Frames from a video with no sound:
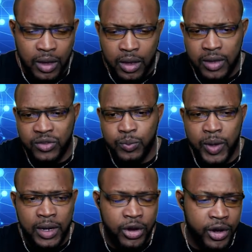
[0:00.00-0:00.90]
his
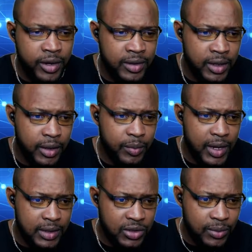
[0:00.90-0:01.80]
belly hurting him
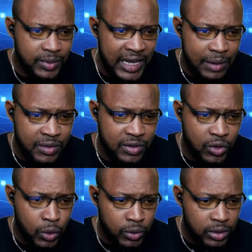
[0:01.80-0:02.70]
and sometimes he's
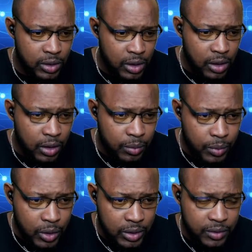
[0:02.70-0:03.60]
out.
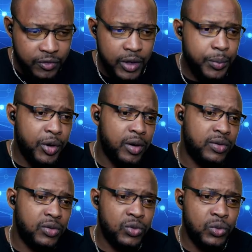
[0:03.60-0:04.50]
But for the
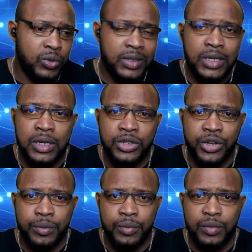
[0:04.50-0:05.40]
persons who teach
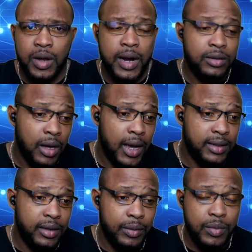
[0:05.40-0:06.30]
him or taught
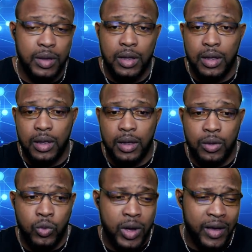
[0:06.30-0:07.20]
him,
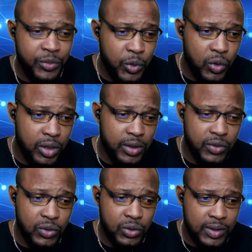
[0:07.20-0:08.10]
who I've spoken
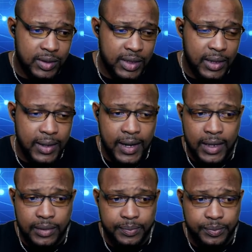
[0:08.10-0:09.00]
to, said that